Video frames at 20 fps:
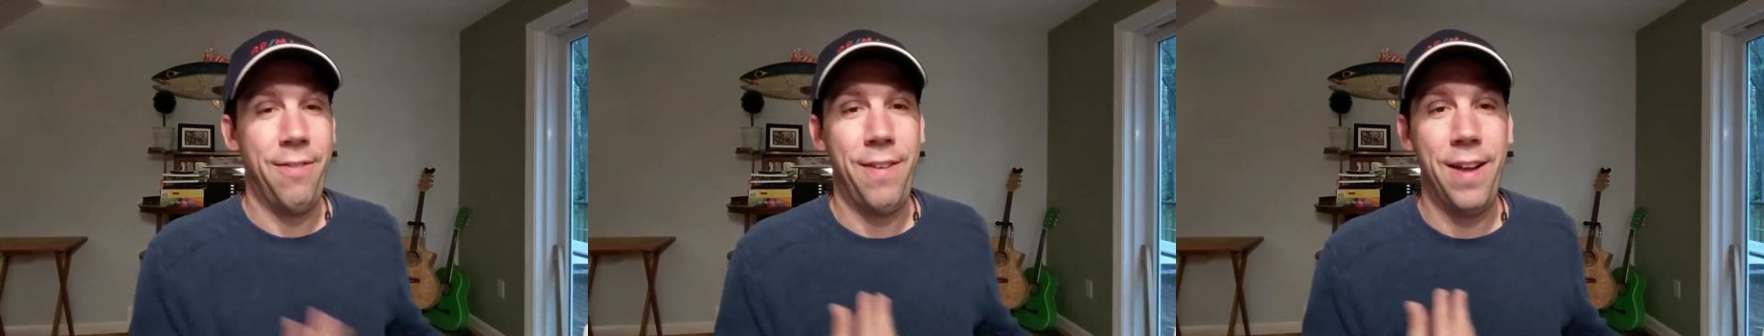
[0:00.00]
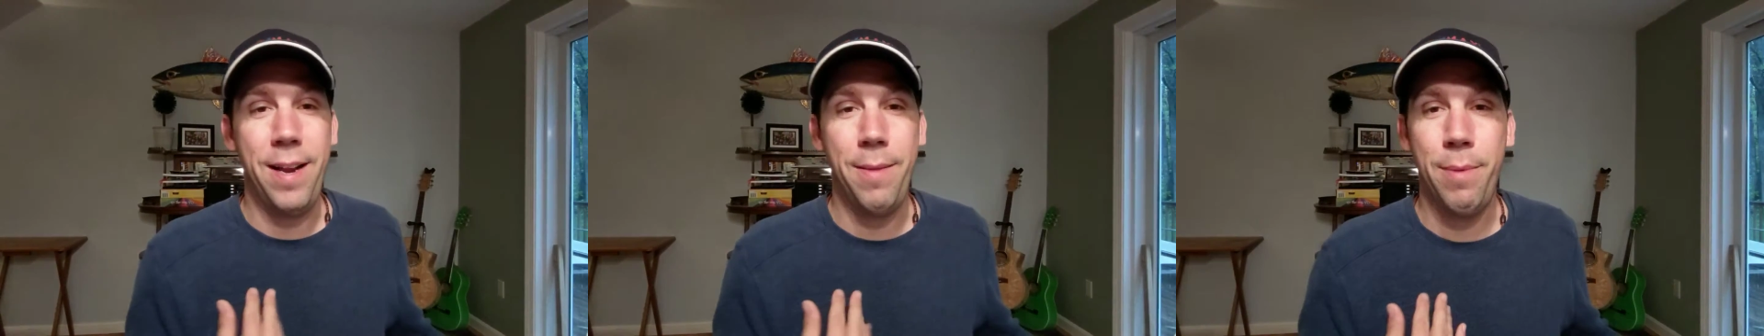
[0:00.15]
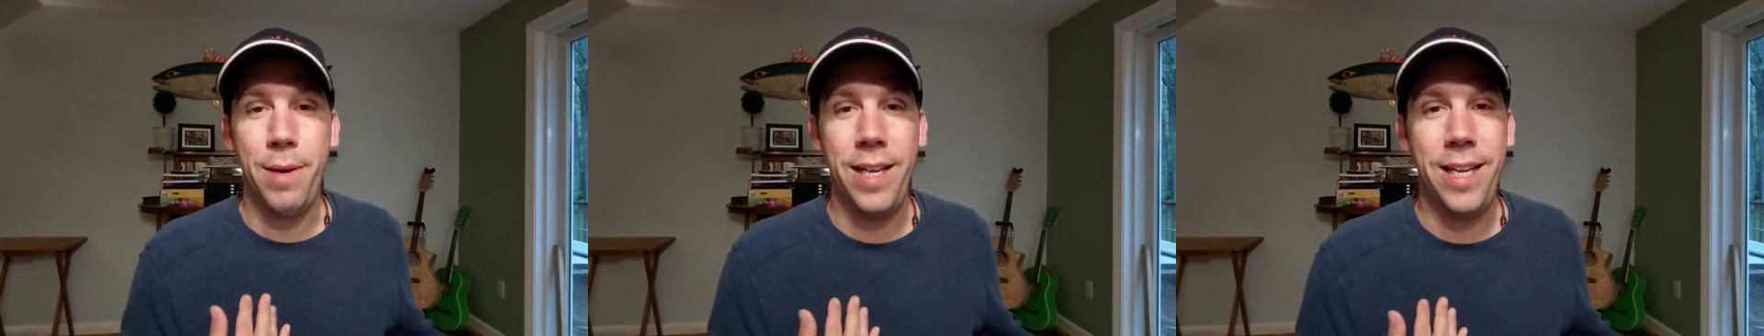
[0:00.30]

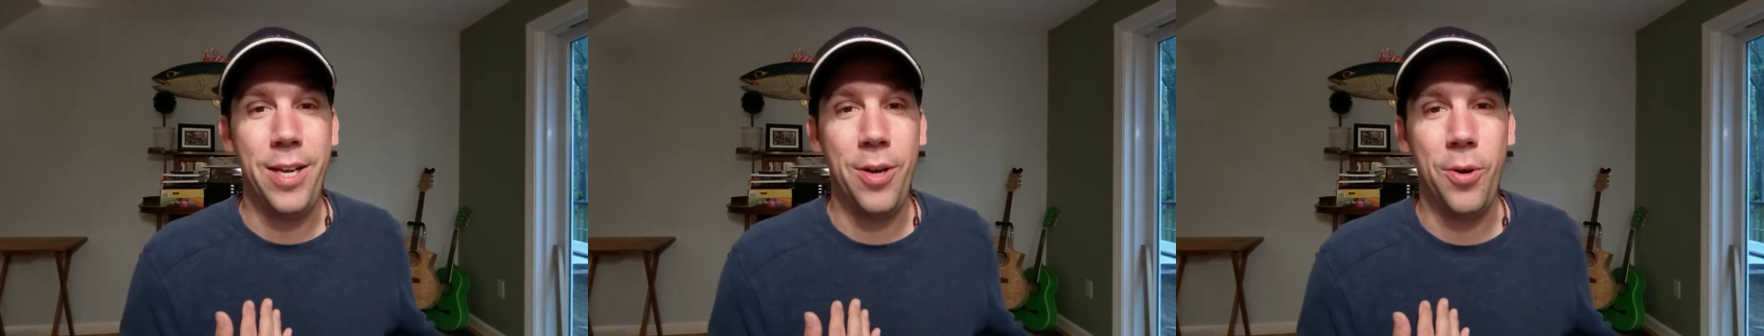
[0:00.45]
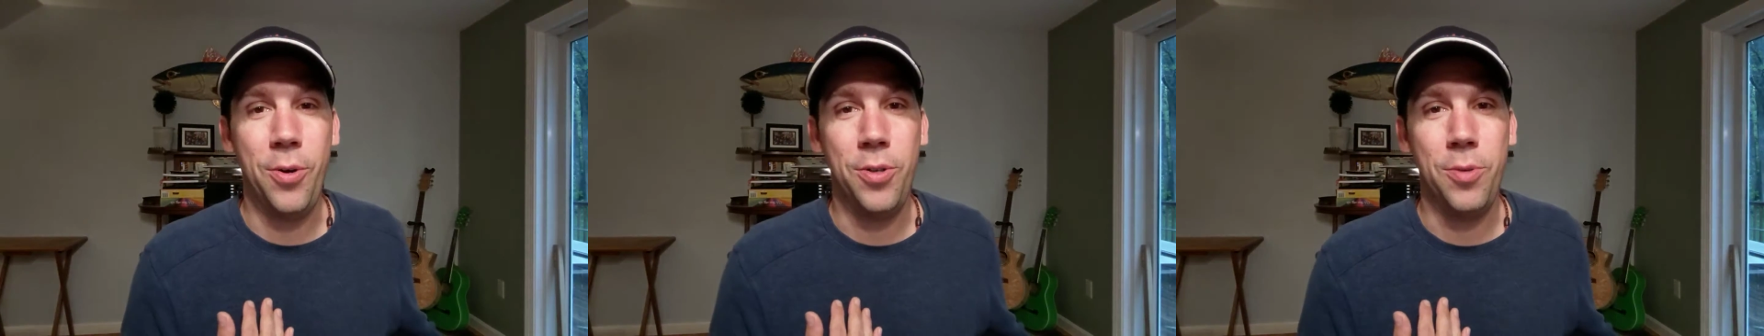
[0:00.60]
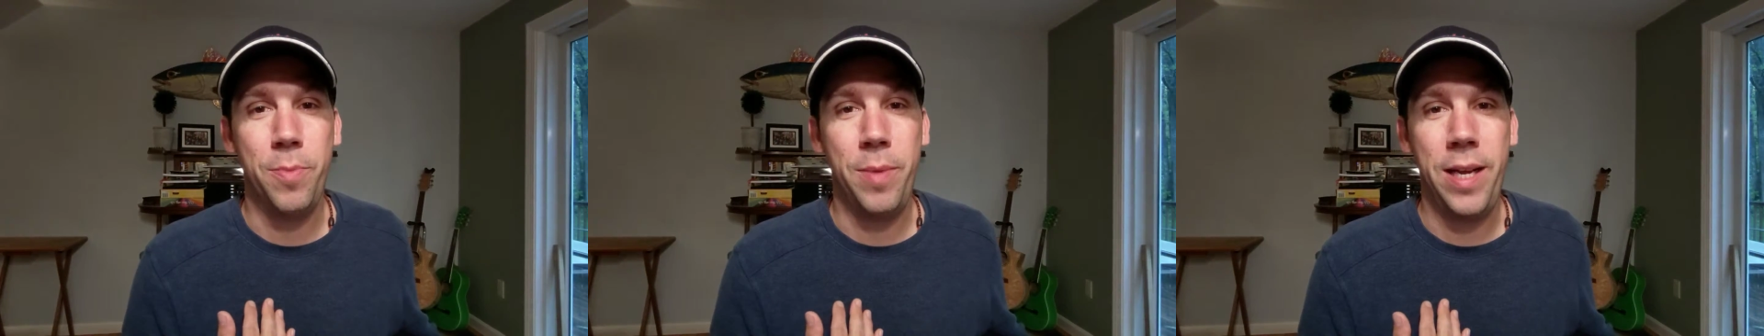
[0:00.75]
if anybody
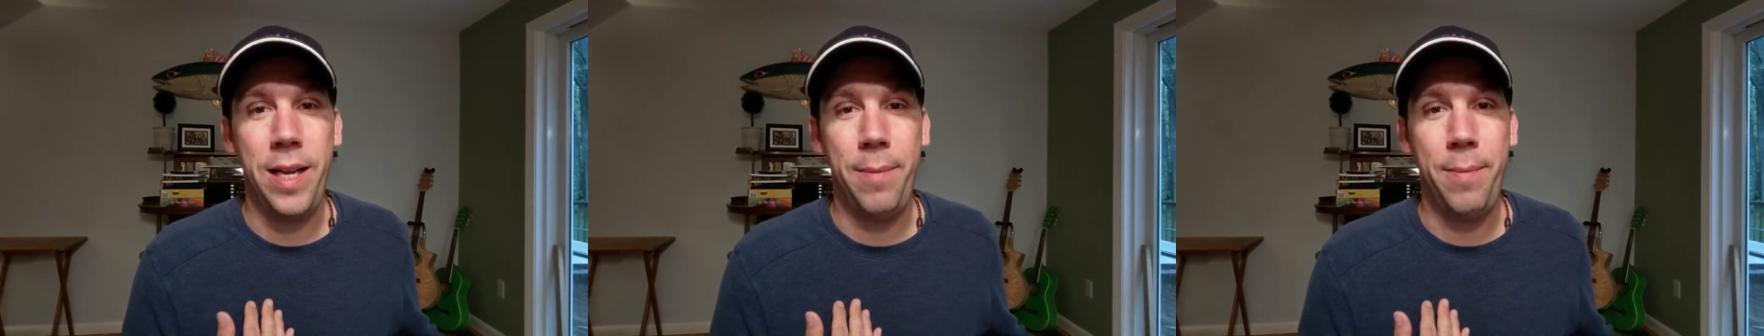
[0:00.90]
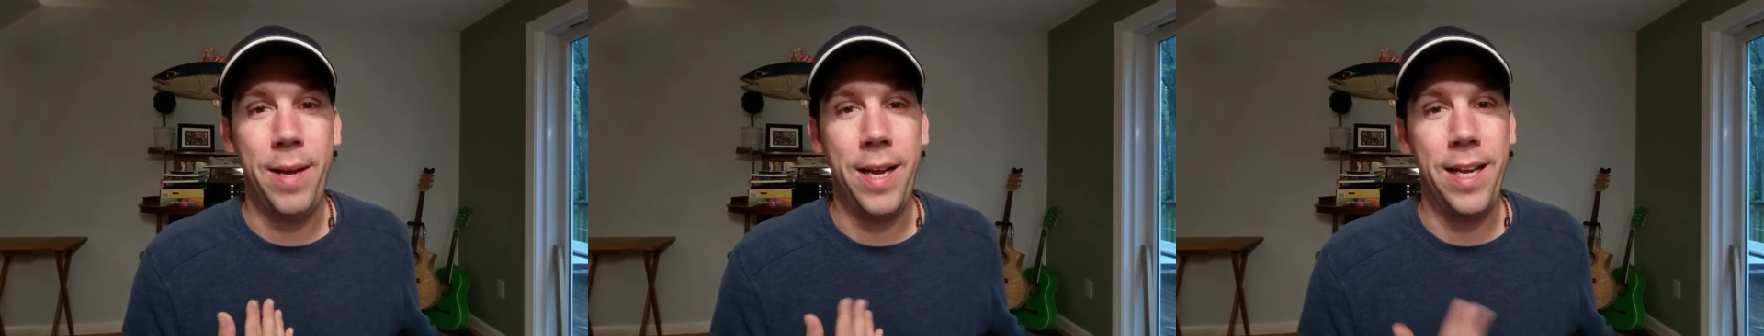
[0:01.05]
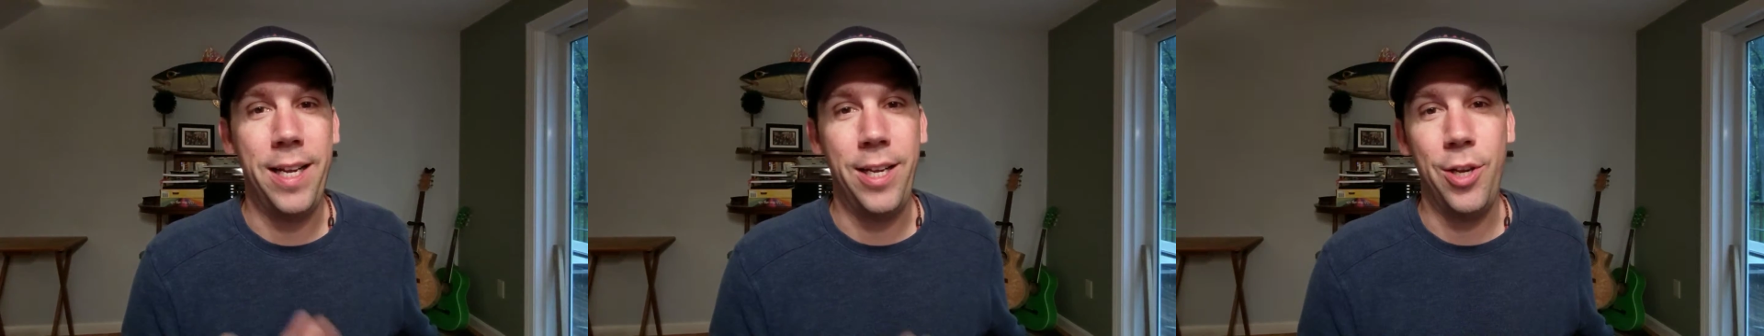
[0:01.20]
knows
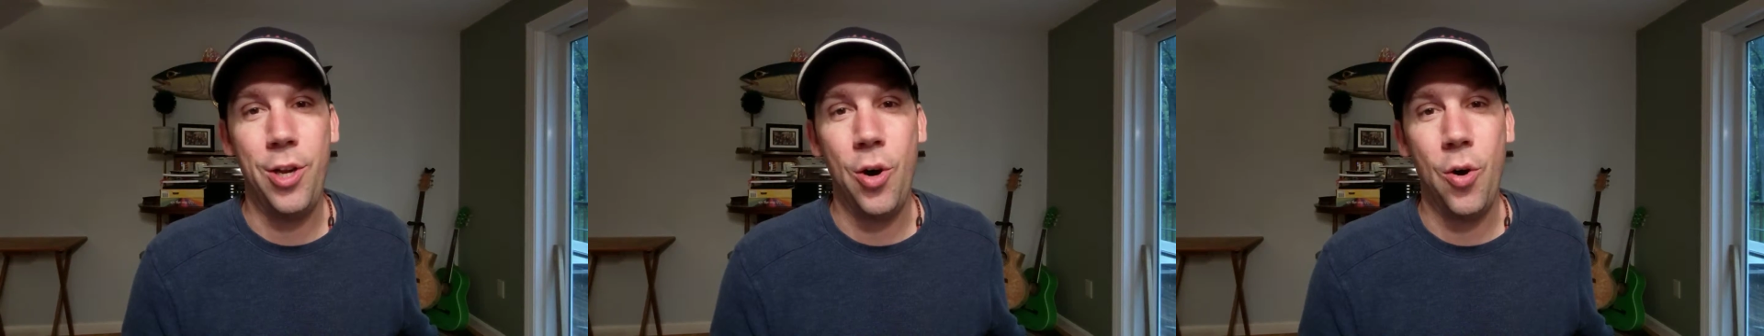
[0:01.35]
me, man,